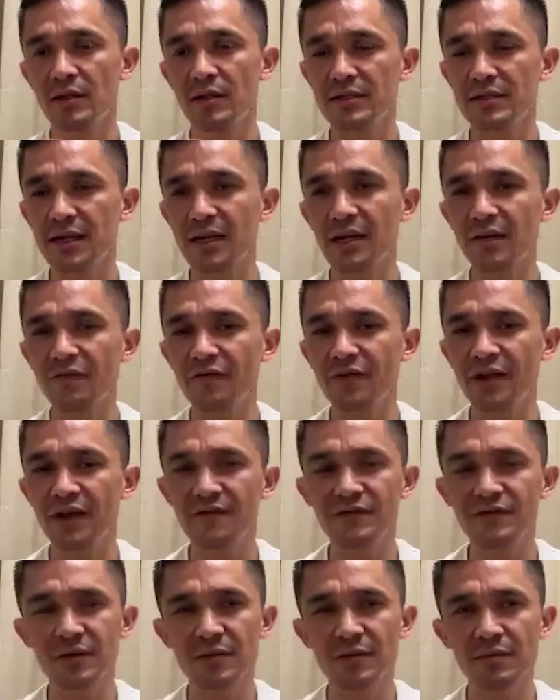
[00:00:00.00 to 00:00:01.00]
Sadly, we
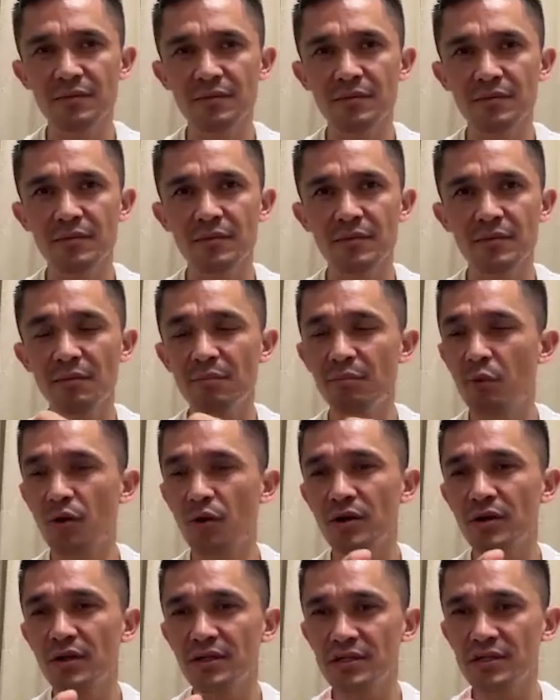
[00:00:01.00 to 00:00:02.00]
have some
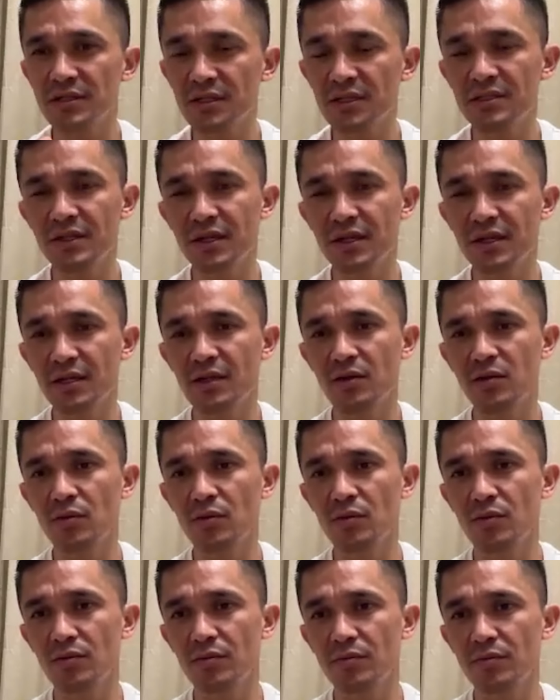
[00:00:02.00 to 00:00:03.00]
important injuries right
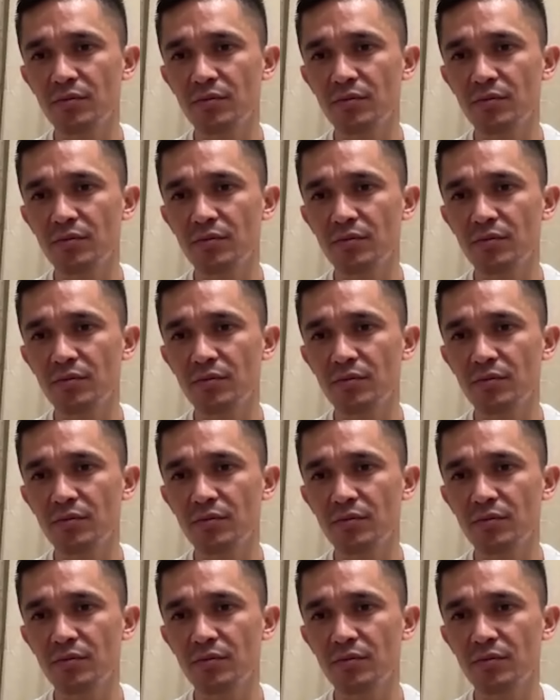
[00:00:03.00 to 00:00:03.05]
now.